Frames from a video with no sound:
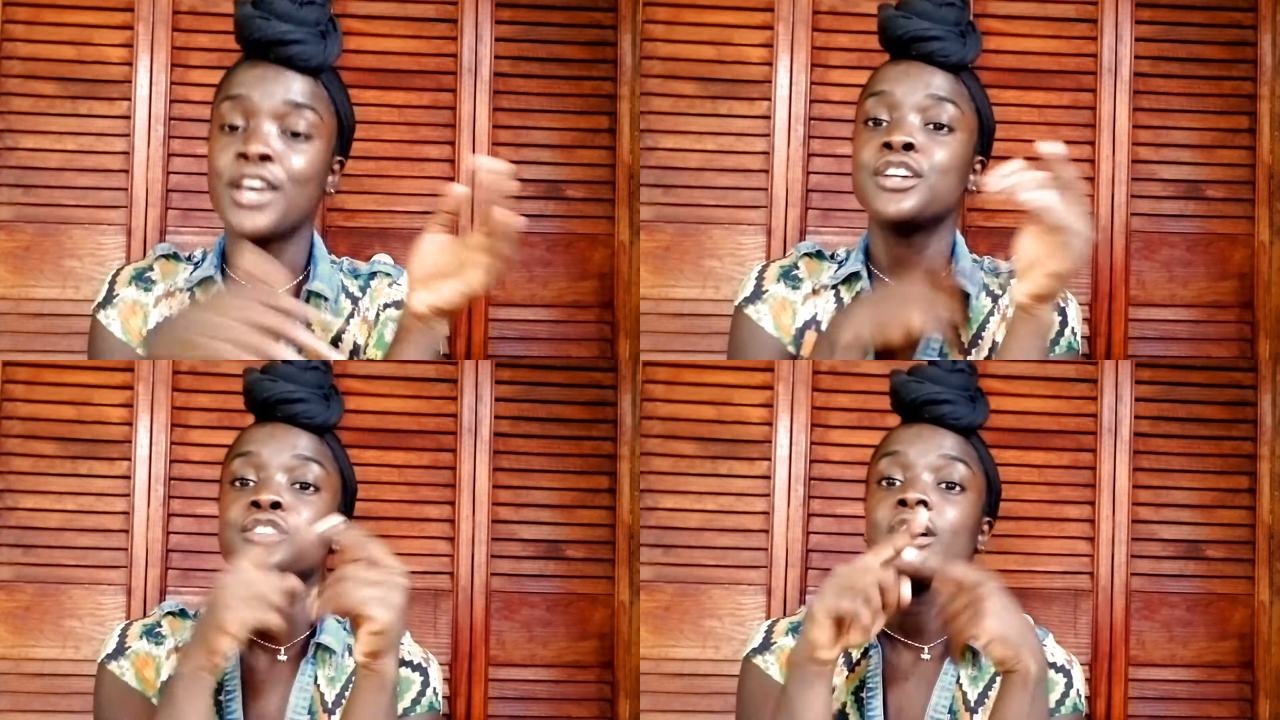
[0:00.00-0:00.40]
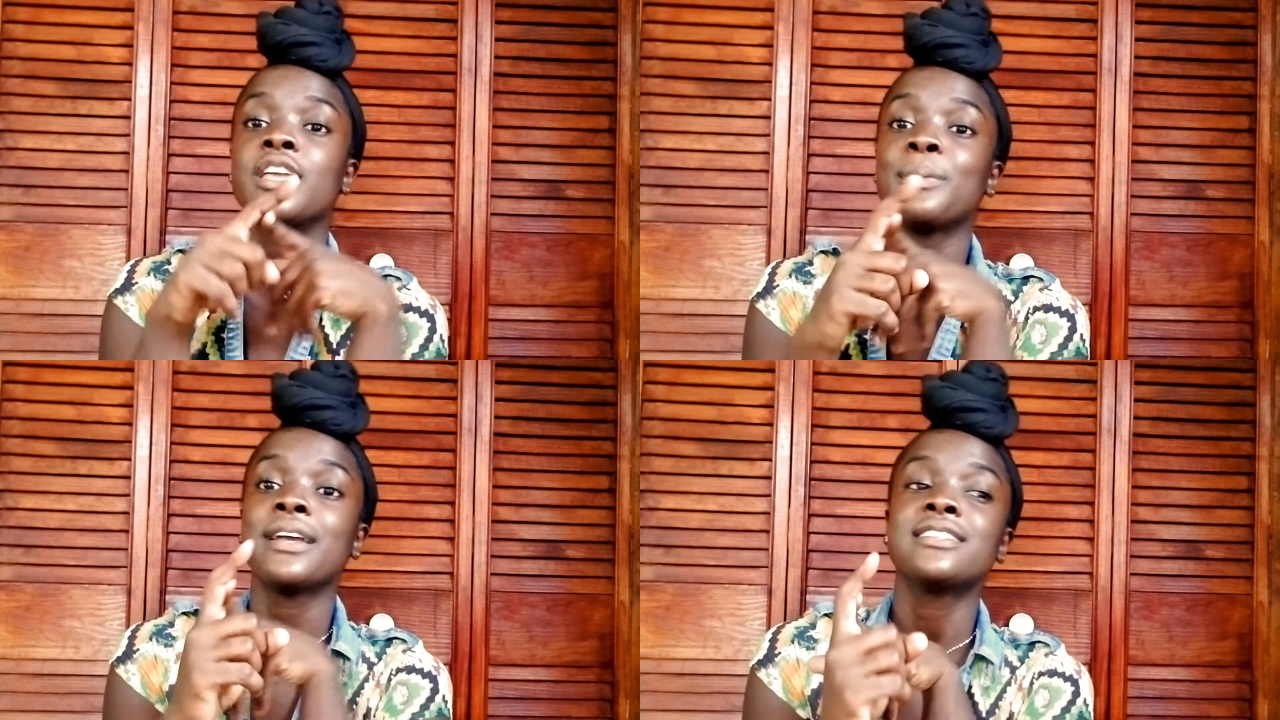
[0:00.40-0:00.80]
So
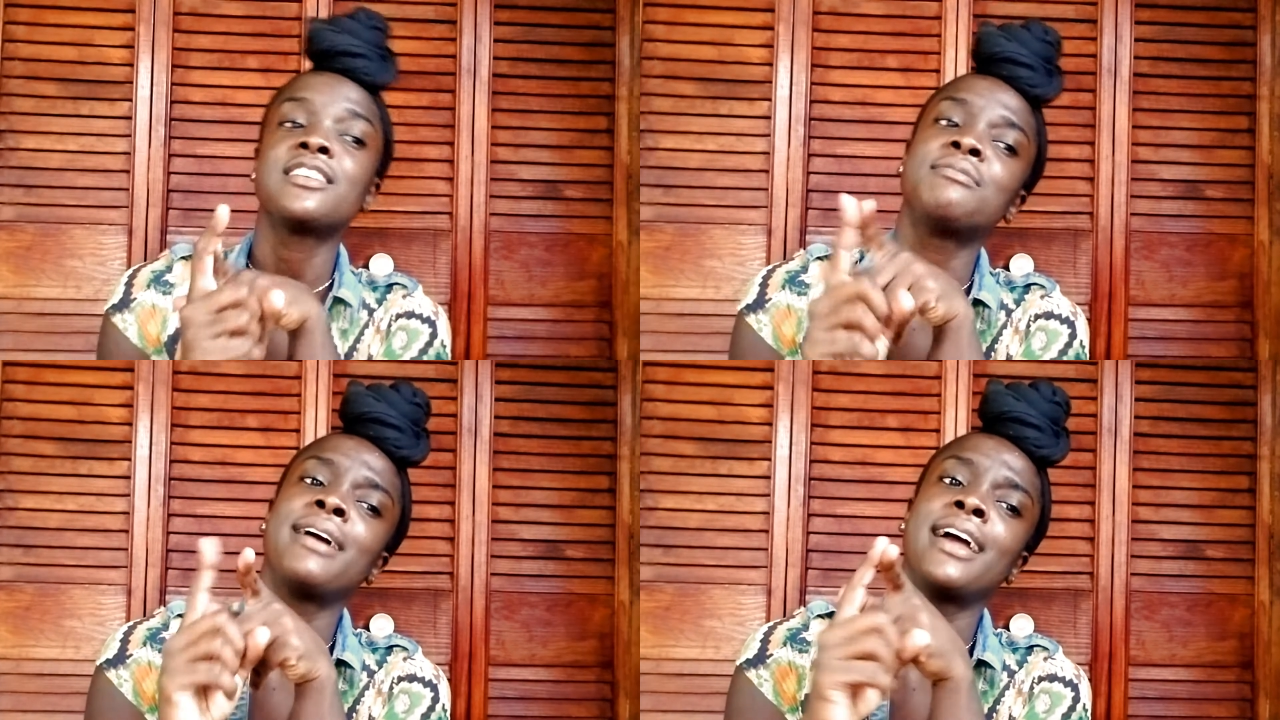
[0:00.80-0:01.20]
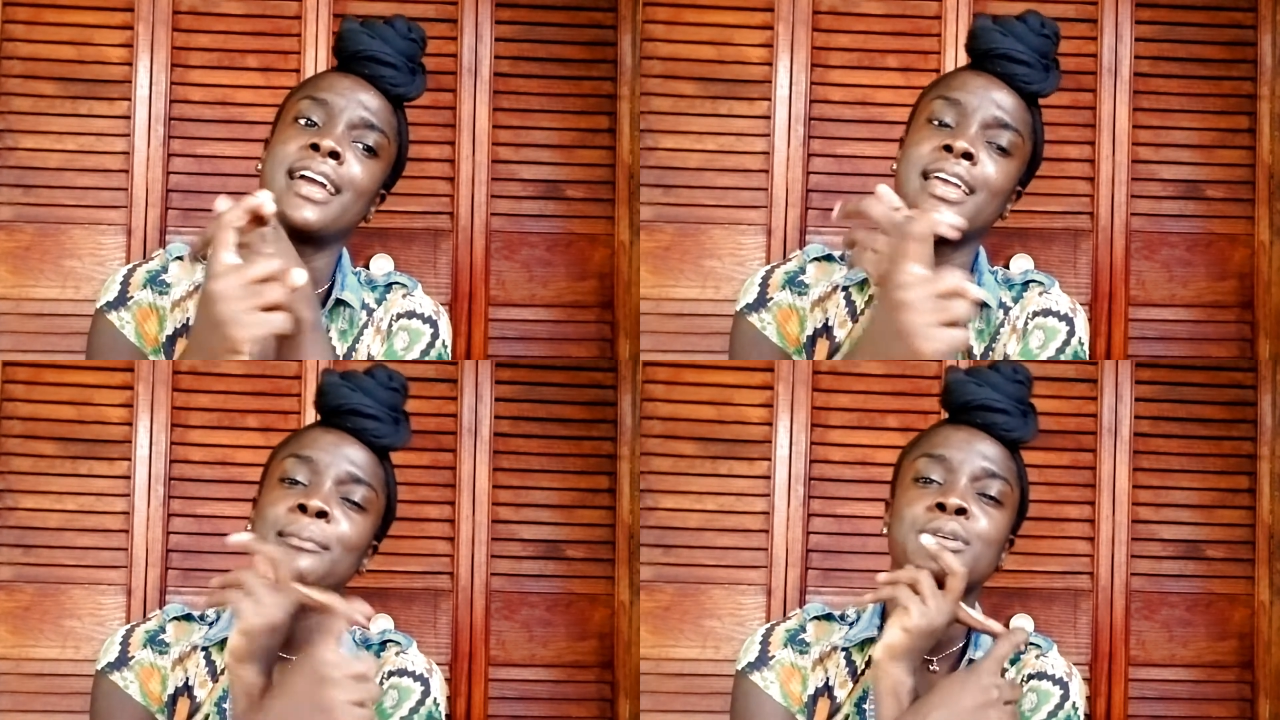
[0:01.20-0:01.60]
occupy yourself
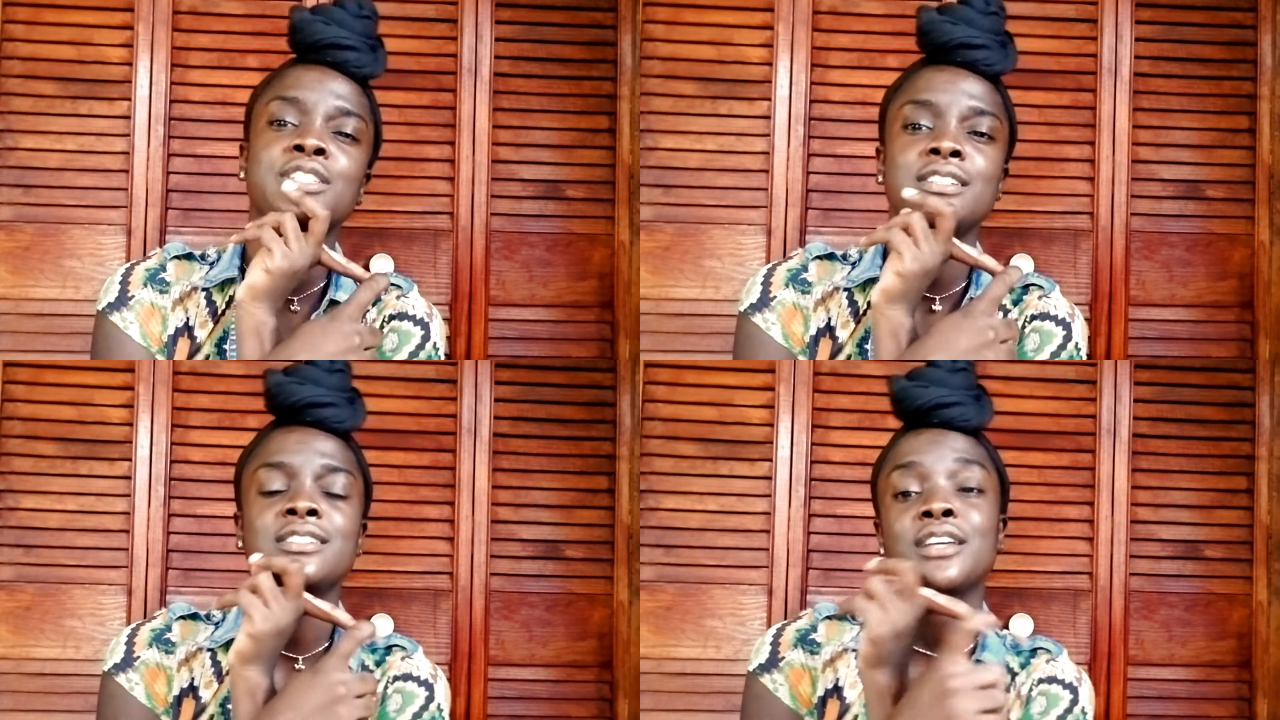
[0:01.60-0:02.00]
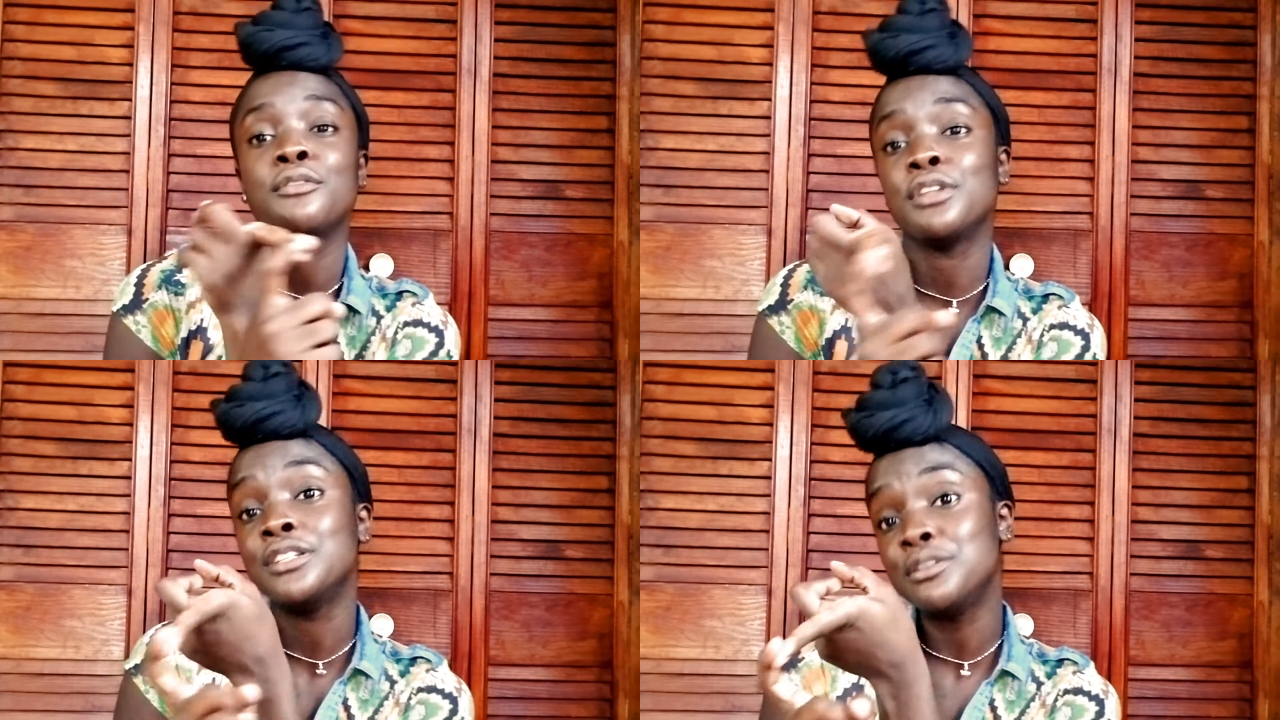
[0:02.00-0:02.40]
by putting yourself
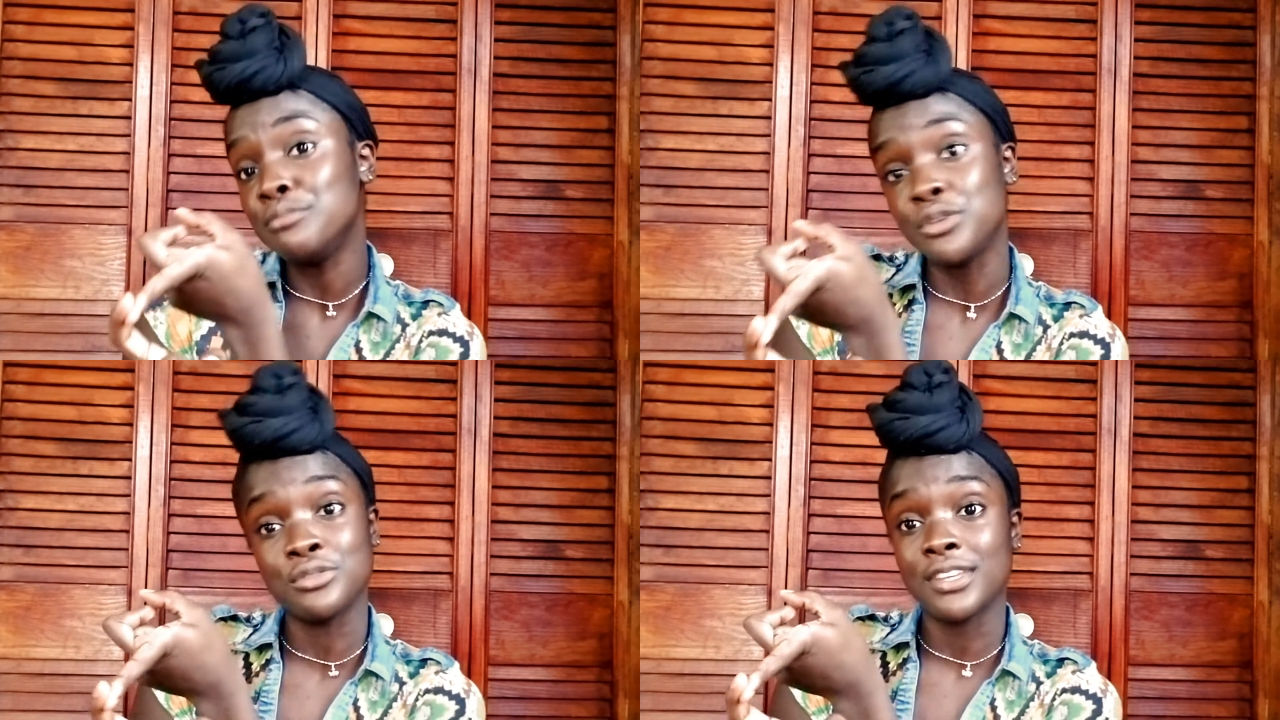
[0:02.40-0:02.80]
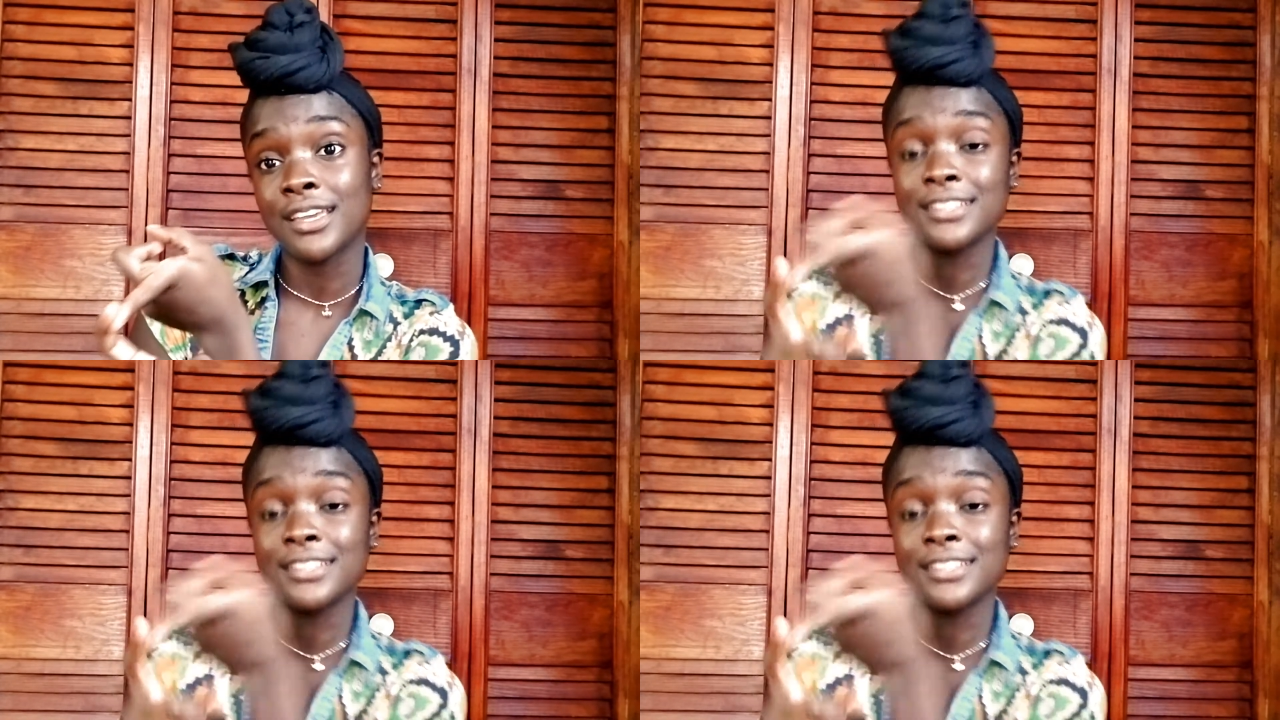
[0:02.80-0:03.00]
into music.